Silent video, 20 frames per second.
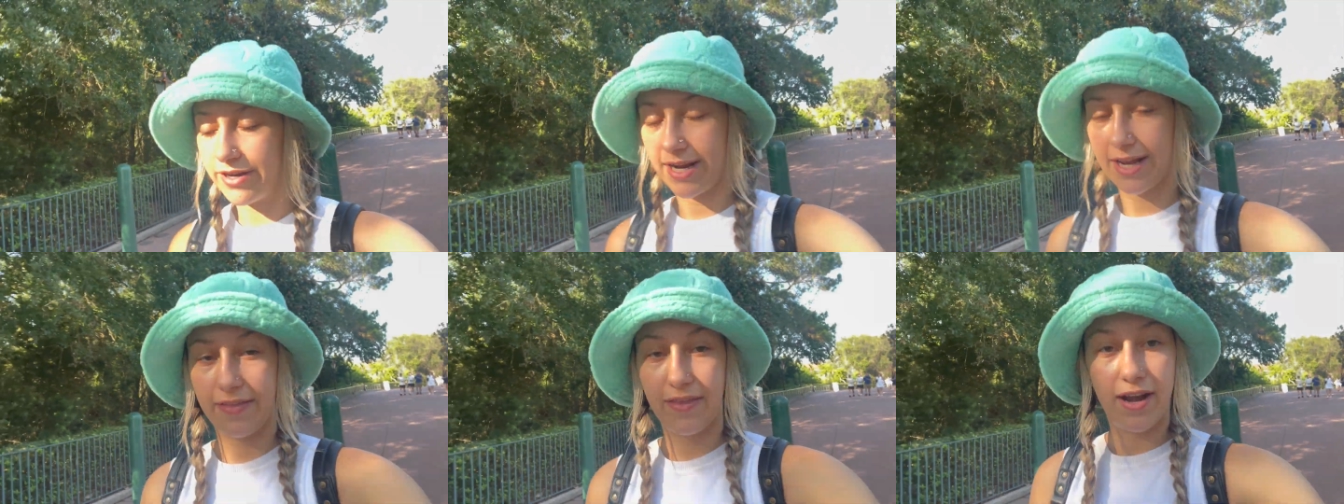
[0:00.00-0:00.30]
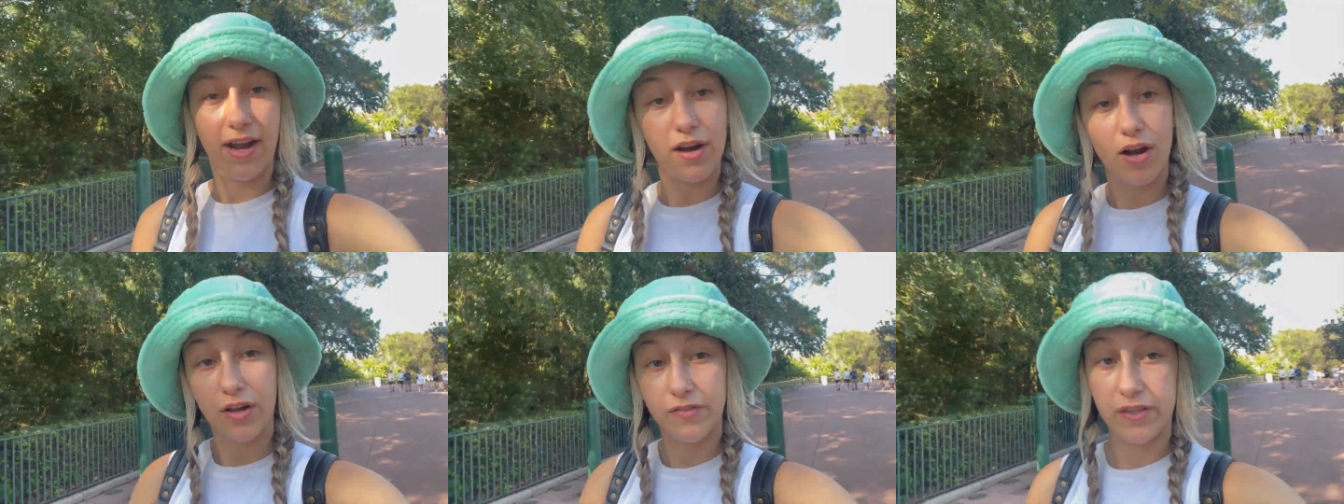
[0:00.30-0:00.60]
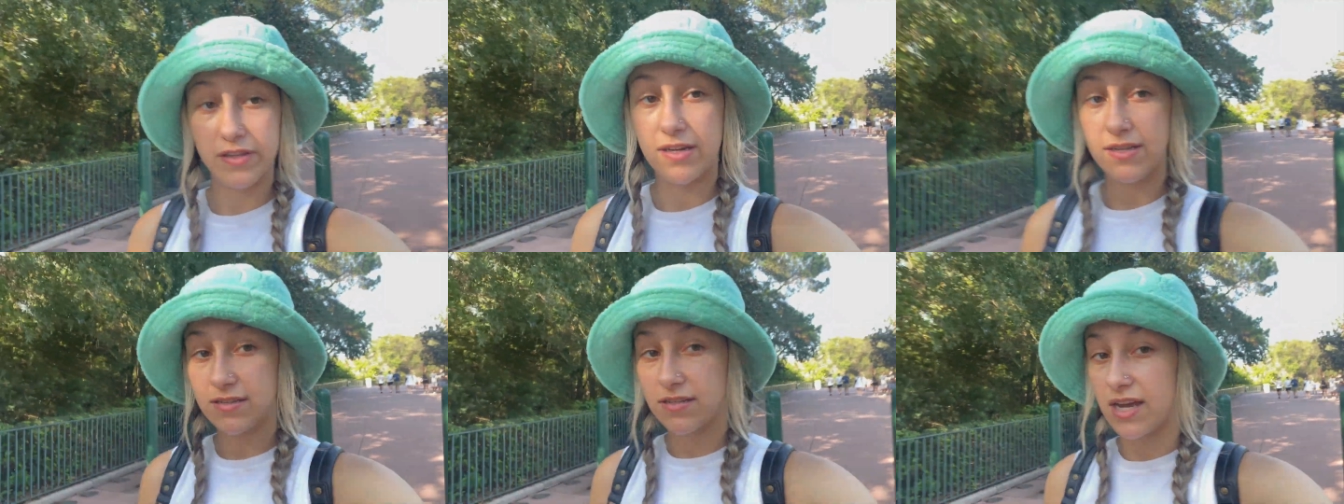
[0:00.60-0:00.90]
And then I got
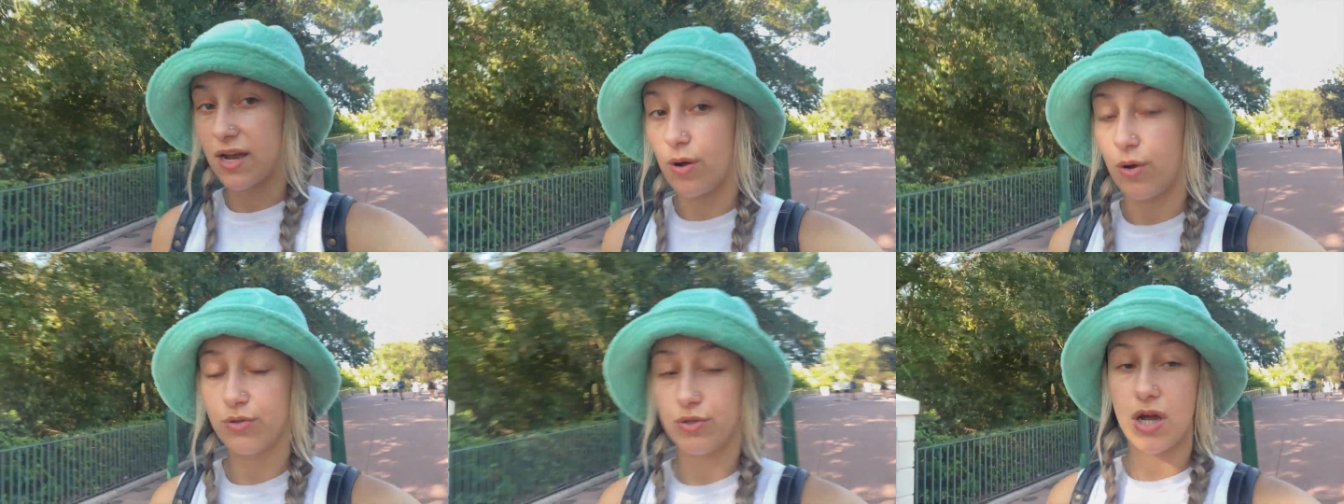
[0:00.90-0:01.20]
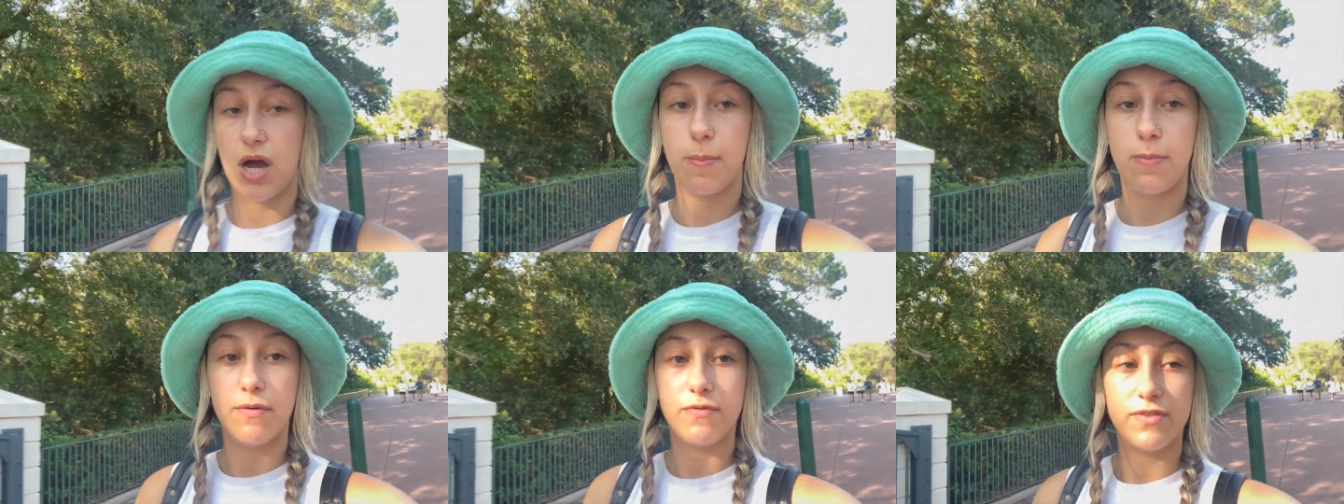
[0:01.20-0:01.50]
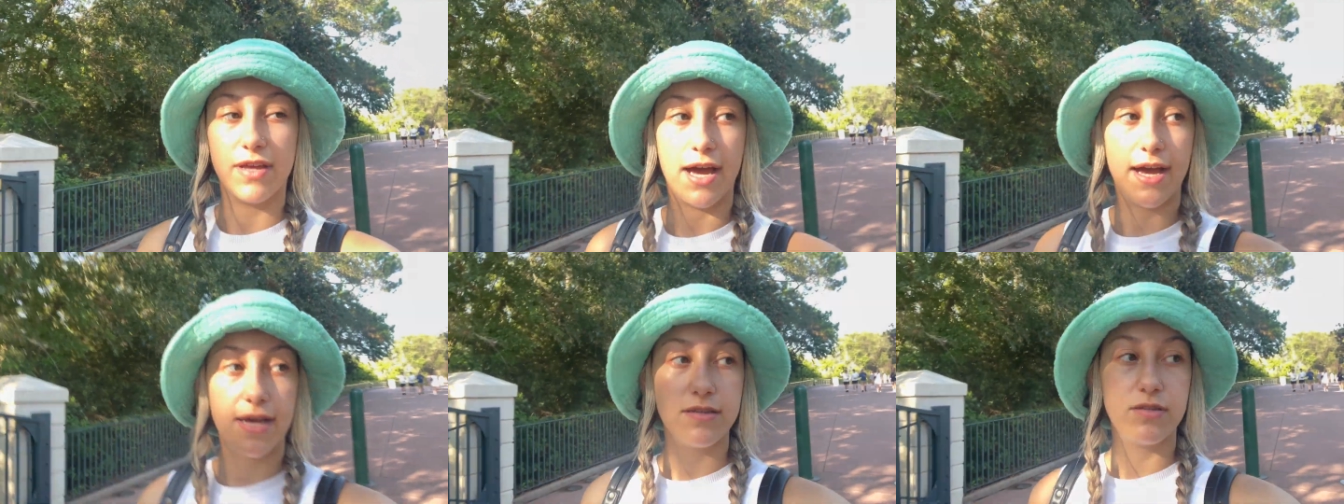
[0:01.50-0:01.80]
the discount on top of
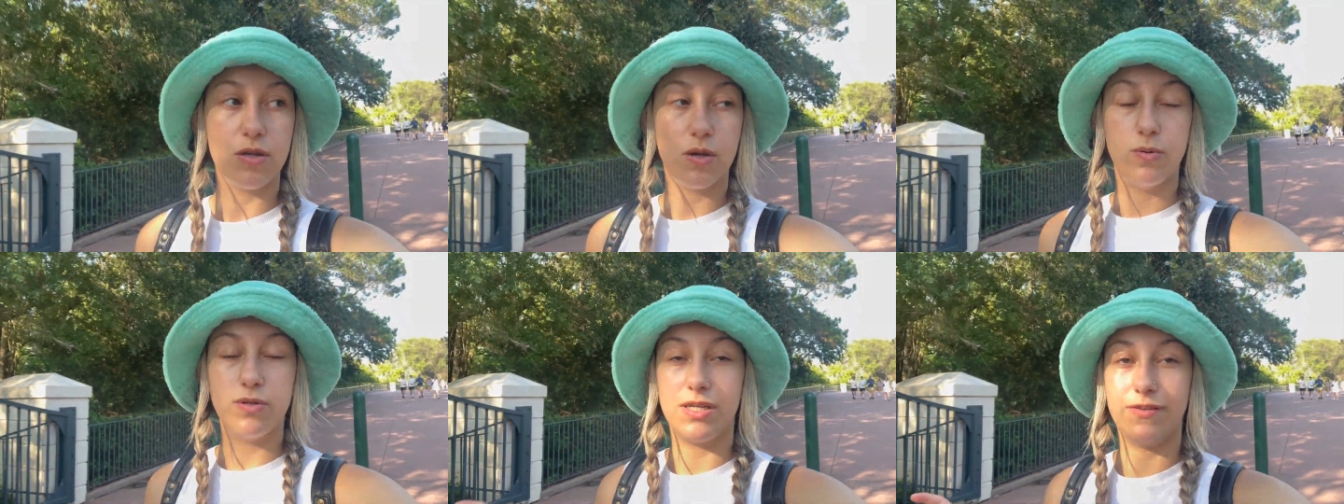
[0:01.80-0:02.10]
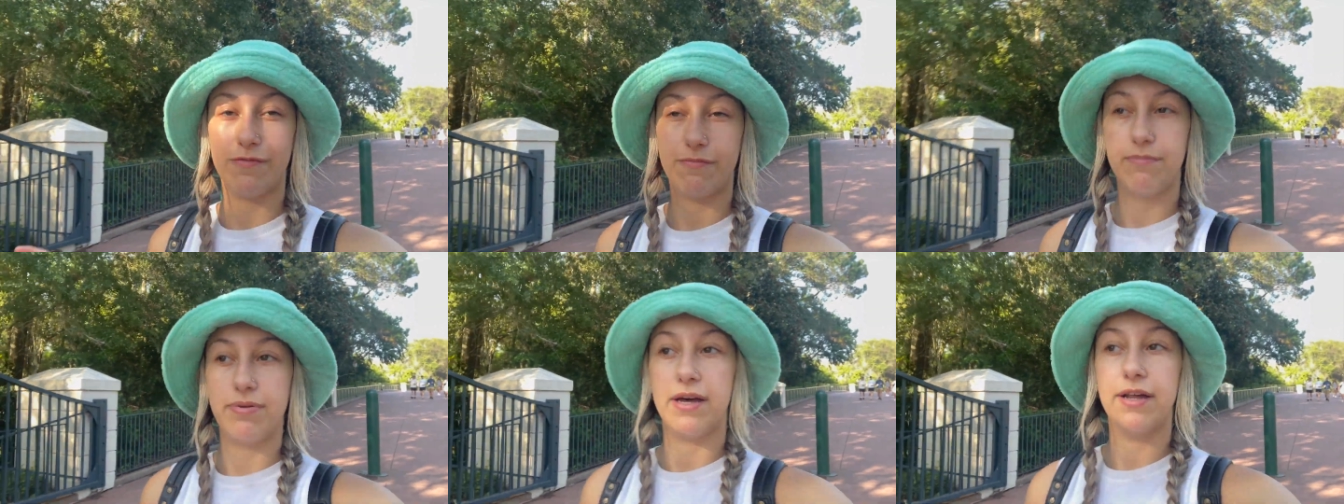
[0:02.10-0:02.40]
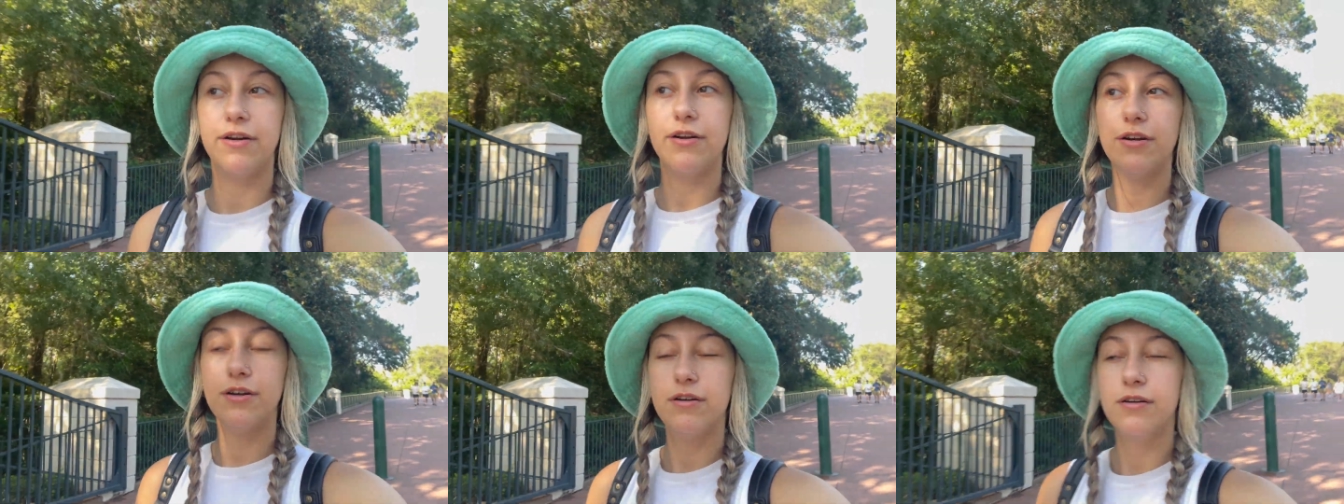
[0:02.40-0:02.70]
that, so it was even
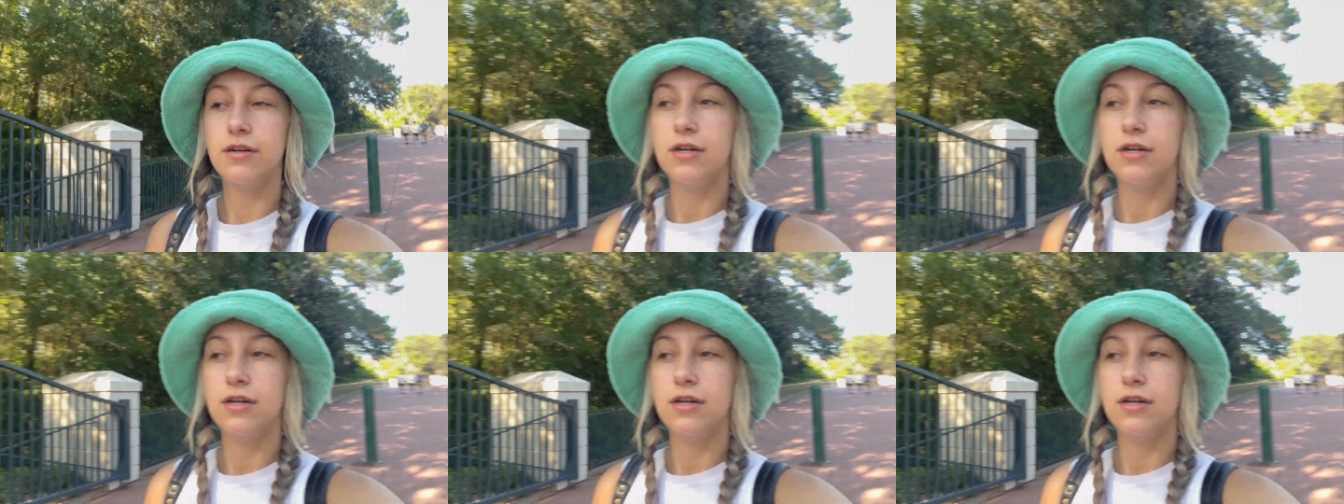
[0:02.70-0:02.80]
better.